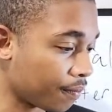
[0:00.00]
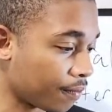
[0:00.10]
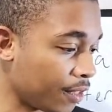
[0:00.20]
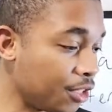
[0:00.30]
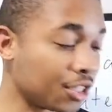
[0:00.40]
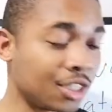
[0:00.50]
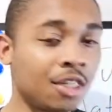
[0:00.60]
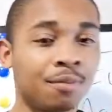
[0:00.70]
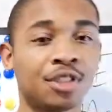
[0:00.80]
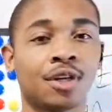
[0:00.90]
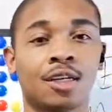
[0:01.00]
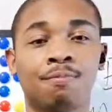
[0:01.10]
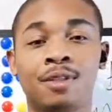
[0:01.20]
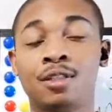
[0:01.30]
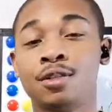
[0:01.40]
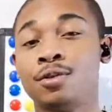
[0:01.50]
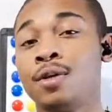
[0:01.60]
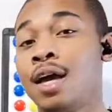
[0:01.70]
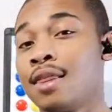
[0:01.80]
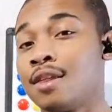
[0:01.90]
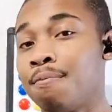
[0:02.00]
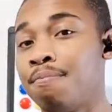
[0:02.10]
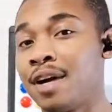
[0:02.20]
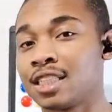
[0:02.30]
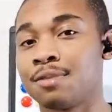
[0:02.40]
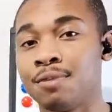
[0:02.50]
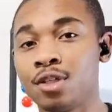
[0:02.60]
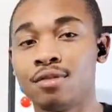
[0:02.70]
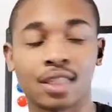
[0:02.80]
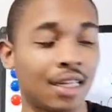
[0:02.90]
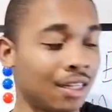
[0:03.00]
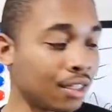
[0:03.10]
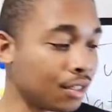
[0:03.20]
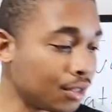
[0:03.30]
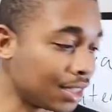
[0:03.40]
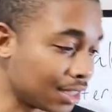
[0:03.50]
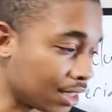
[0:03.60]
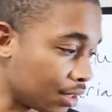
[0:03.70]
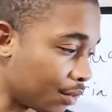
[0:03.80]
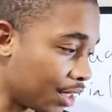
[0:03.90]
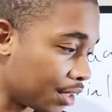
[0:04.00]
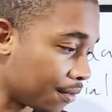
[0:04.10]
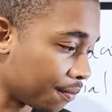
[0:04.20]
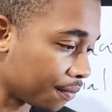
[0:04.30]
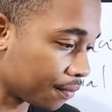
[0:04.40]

You should still be trying to do the best moves in a losing situation.